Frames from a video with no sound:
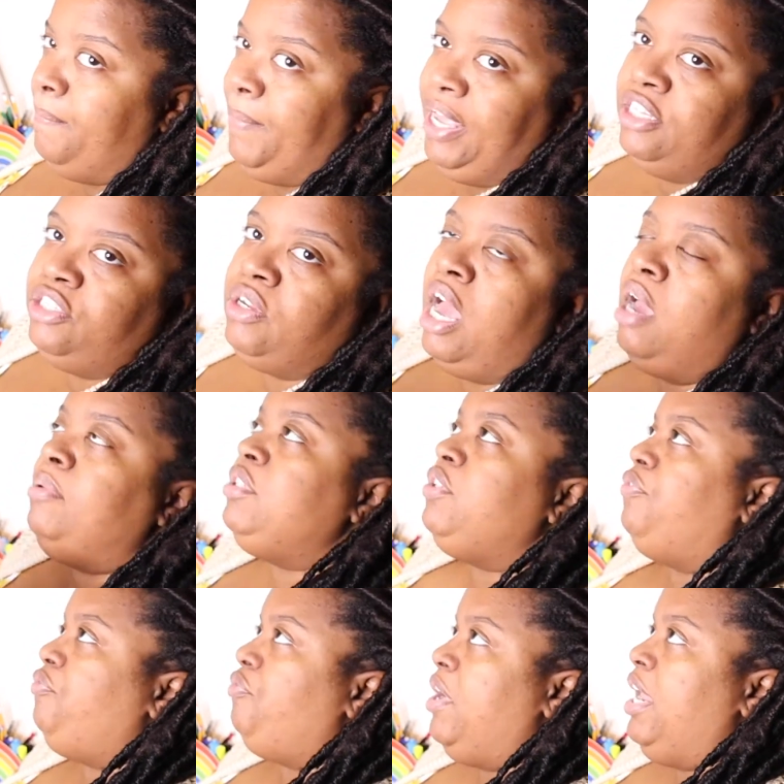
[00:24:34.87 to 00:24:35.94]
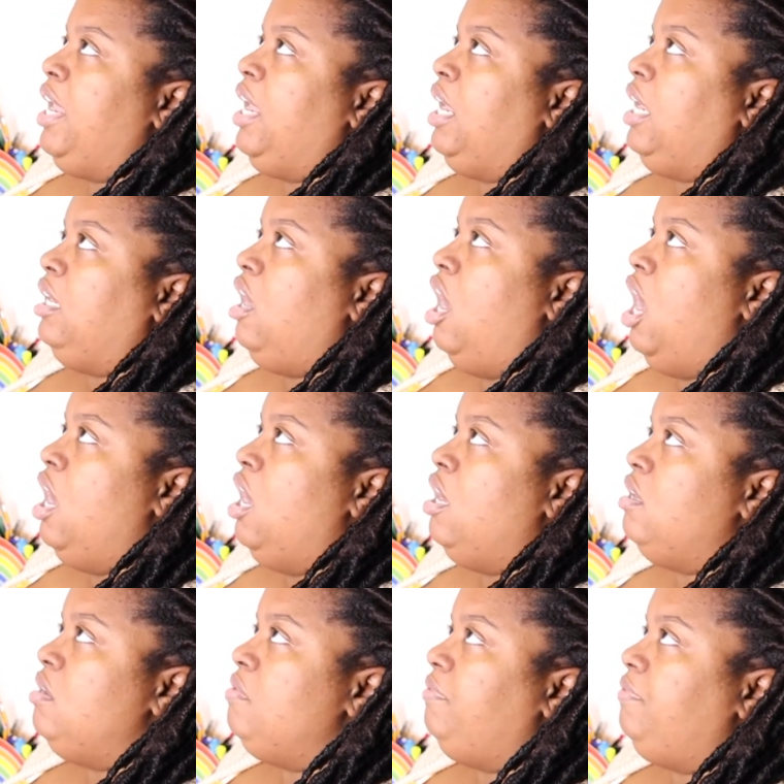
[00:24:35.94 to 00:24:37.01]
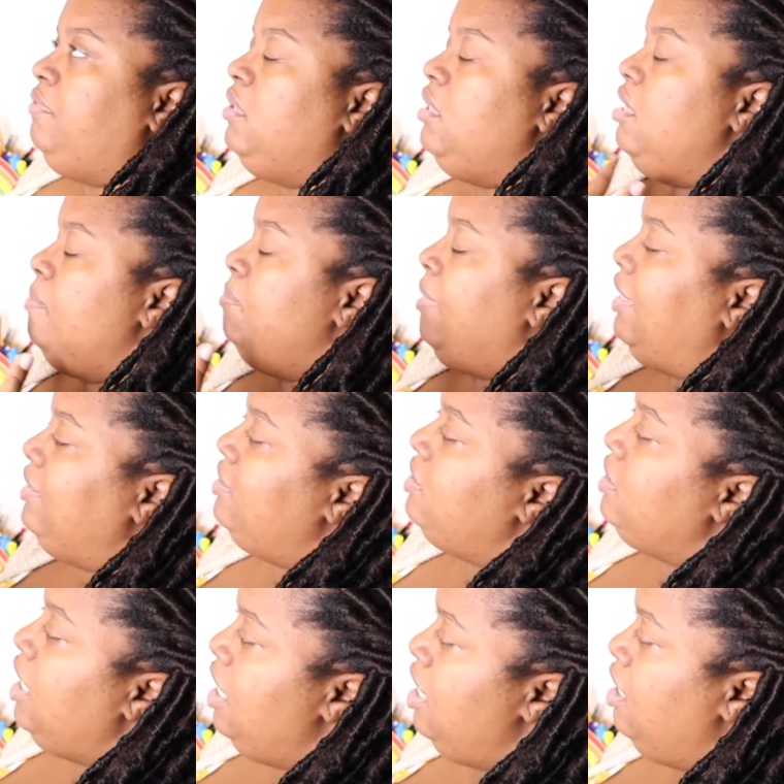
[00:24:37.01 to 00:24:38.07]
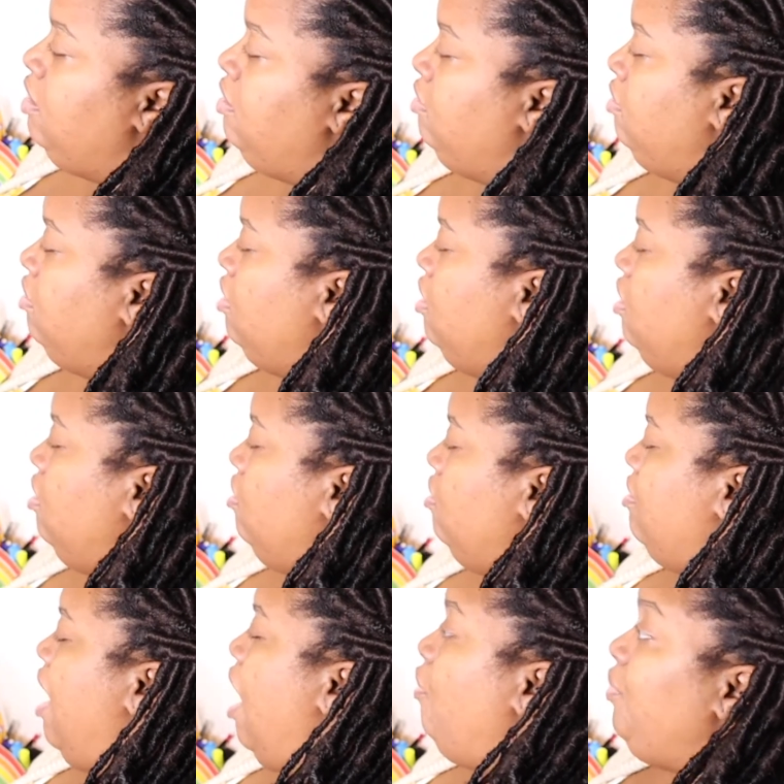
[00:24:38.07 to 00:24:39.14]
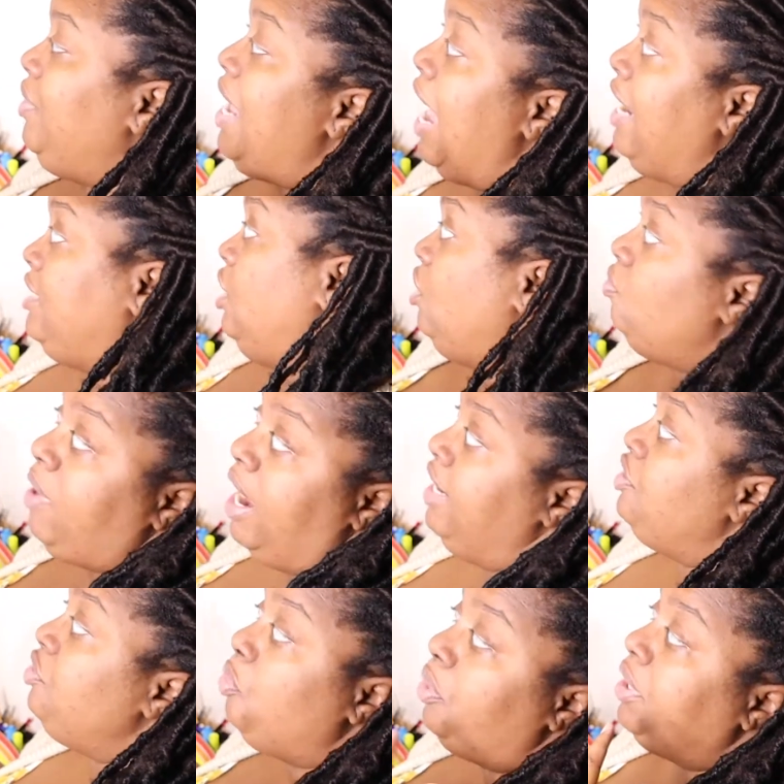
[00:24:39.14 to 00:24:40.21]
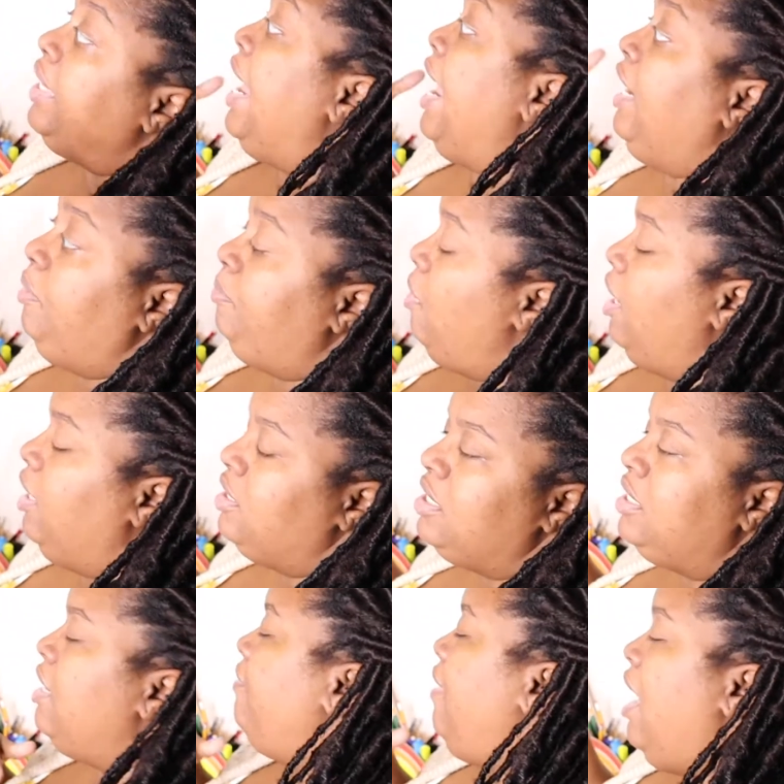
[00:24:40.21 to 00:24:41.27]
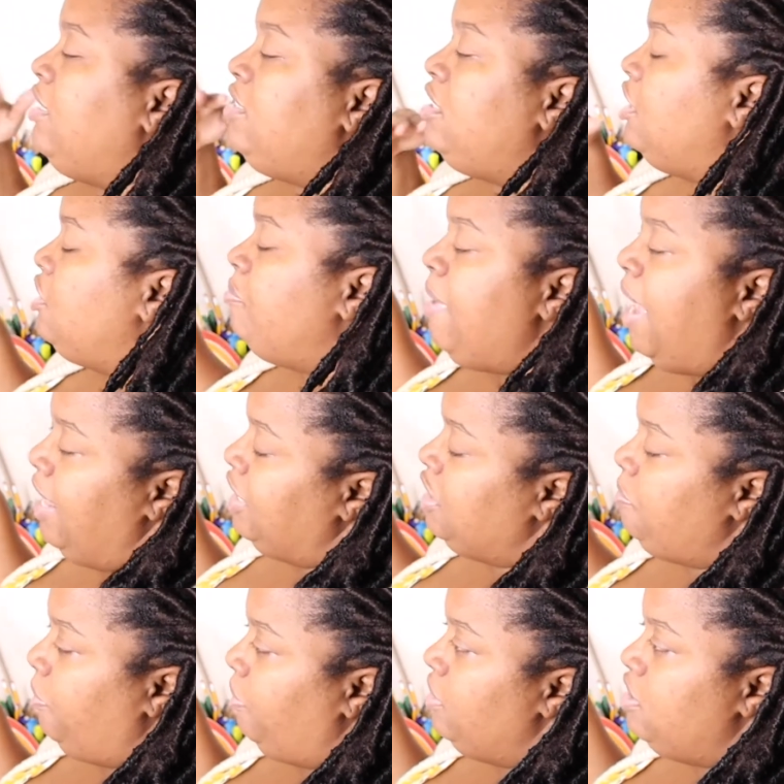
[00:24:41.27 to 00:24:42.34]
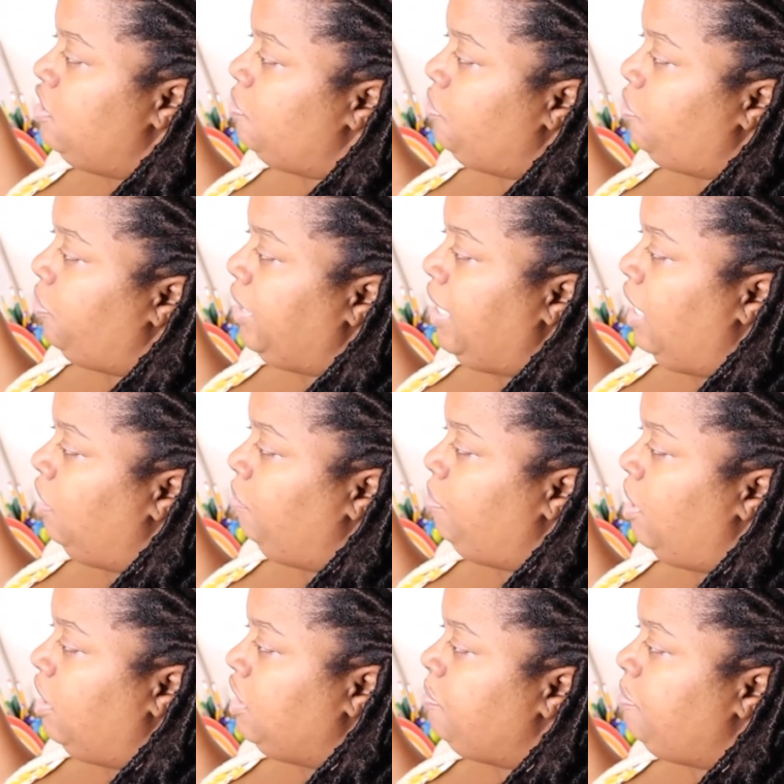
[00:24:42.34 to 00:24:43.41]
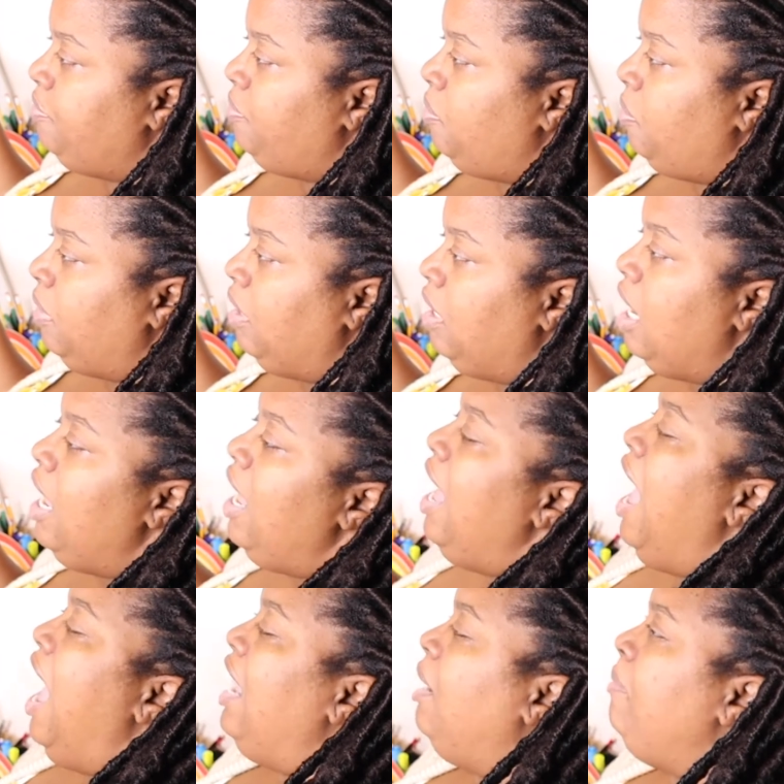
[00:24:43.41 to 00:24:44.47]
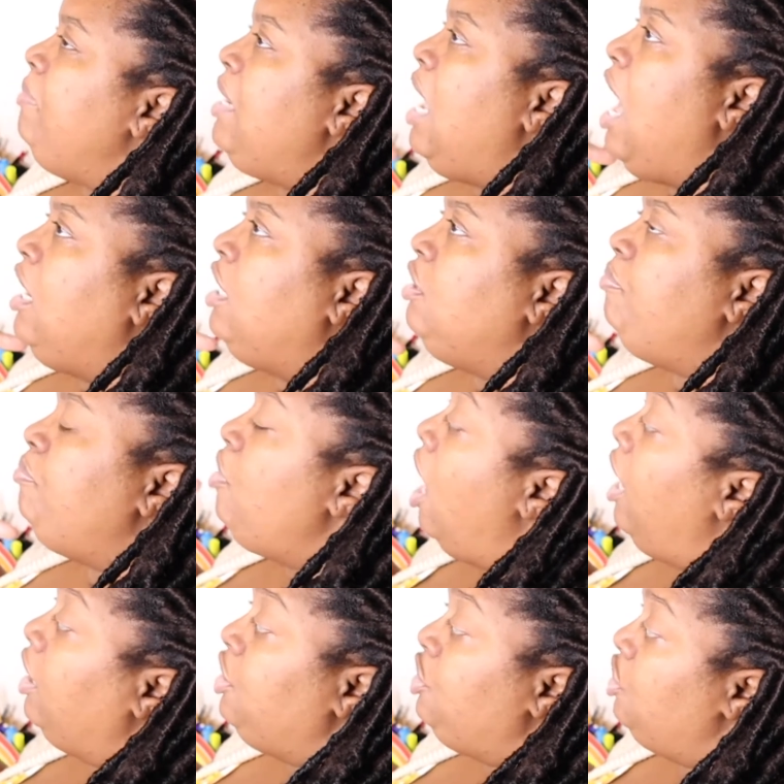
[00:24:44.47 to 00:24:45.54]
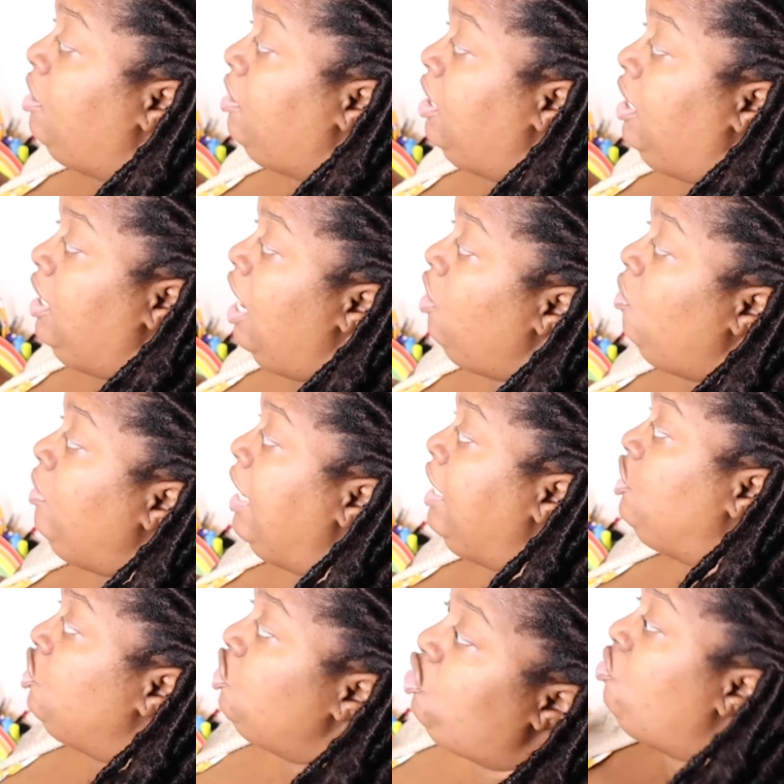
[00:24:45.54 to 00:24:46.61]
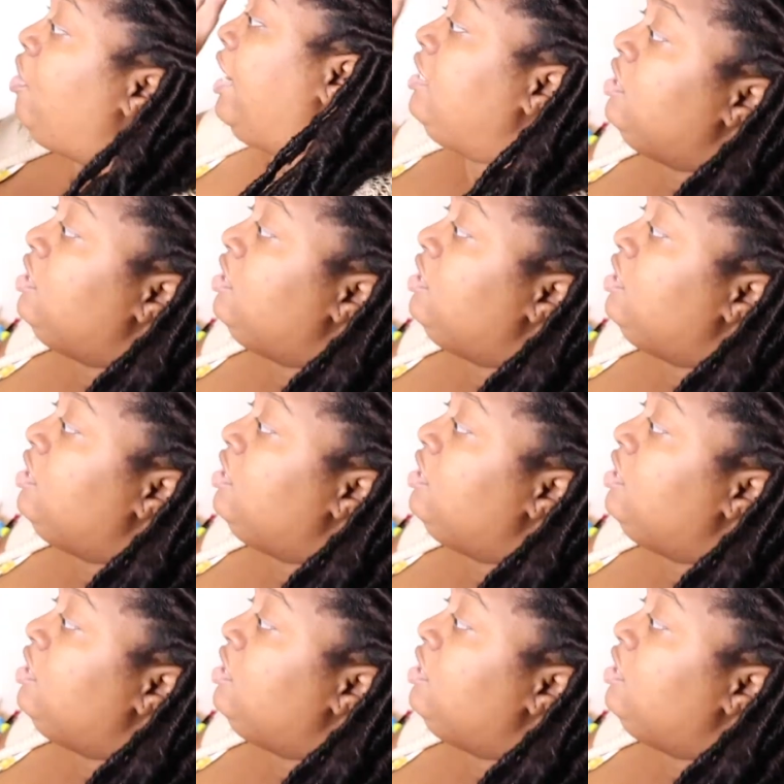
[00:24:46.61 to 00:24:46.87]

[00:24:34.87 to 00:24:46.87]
and so I was afraid of my skin not reacting right to organic products because I've had such bad experiences with organic products before. And I'm not a product junkie. I don't like just try something.